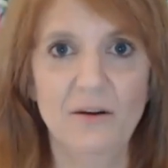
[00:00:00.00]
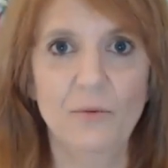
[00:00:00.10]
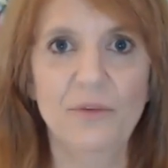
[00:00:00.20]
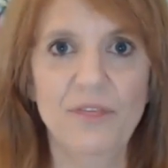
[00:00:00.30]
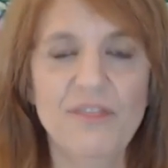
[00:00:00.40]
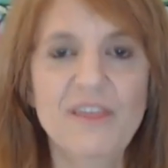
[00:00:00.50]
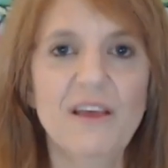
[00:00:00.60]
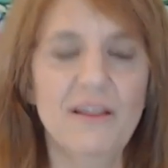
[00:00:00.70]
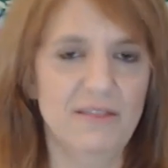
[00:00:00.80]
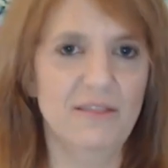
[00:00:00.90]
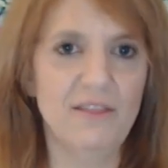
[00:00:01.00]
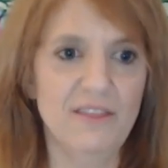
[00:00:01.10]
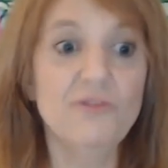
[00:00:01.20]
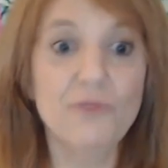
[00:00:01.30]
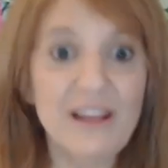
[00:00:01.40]
with the, at, at
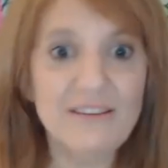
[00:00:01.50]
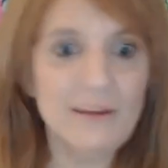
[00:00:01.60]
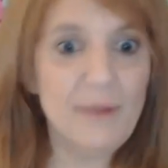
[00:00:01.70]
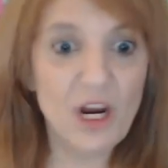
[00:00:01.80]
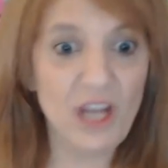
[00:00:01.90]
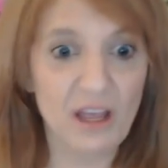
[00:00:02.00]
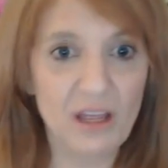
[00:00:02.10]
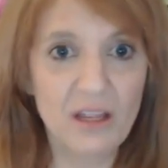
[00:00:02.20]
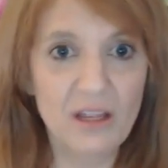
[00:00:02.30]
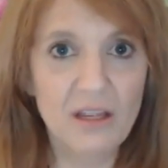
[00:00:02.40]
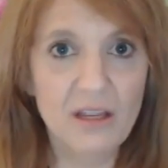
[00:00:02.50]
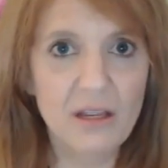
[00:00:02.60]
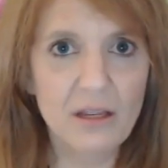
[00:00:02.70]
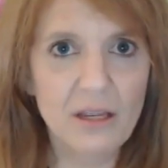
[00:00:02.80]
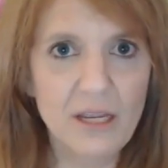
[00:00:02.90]
these rates in America.
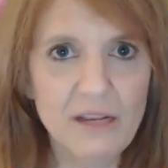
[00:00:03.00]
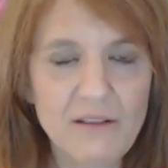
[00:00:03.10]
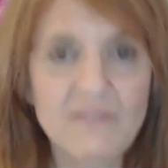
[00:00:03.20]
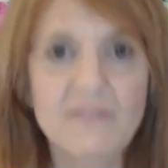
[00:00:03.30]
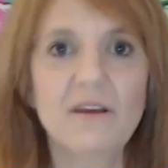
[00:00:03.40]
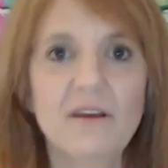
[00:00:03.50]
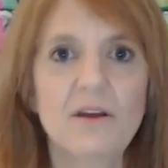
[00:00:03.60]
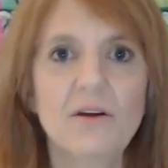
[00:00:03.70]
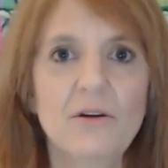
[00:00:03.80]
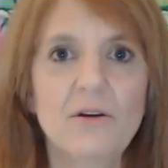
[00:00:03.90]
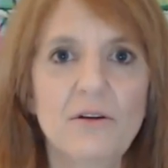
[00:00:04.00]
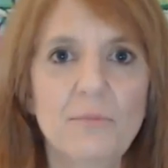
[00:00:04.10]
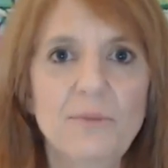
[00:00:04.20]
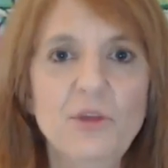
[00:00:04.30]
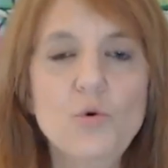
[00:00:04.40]
It's
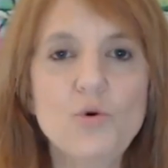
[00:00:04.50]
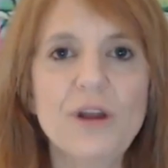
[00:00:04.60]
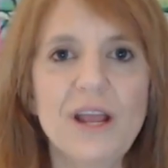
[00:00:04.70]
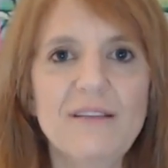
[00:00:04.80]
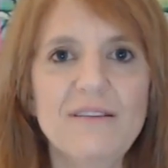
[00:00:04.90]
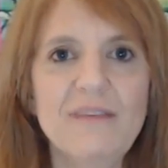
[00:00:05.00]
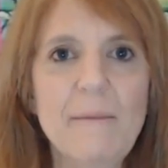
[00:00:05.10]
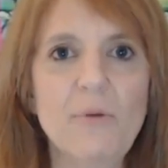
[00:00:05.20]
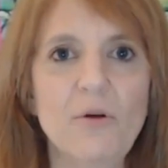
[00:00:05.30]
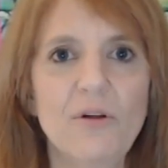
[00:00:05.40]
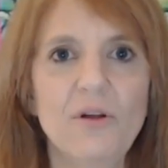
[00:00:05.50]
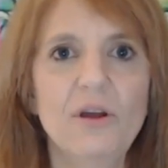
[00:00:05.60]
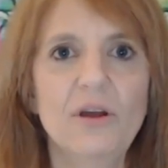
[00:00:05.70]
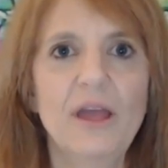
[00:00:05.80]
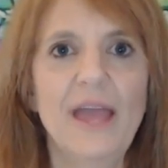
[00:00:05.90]
pure and simple
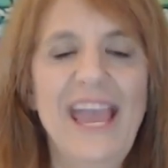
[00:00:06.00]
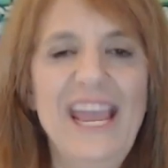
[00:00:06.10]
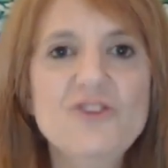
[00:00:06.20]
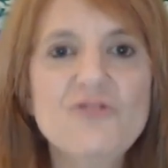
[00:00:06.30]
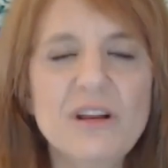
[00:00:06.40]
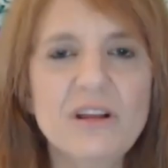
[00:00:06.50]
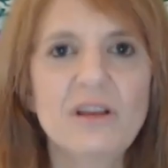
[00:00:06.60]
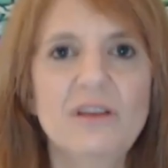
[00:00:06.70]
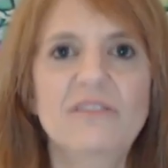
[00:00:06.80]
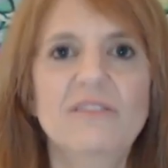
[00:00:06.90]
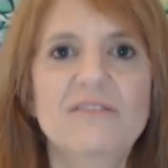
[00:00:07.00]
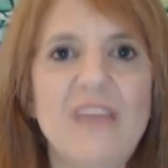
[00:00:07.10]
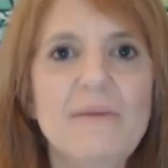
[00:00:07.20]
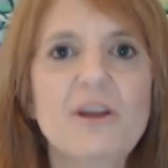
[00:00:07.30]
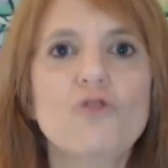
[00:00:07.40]
hatred,
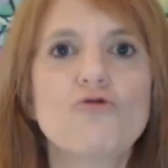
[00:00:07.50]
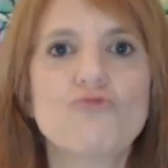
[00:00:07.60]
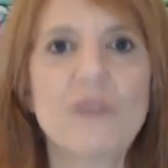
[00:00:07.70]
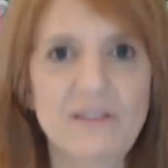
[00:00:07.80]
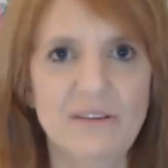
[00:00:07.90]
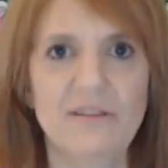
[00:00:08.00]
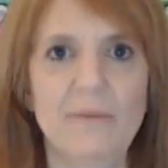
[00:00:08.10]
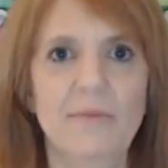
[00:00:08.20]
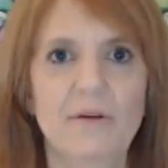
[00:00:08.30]
systemic racism,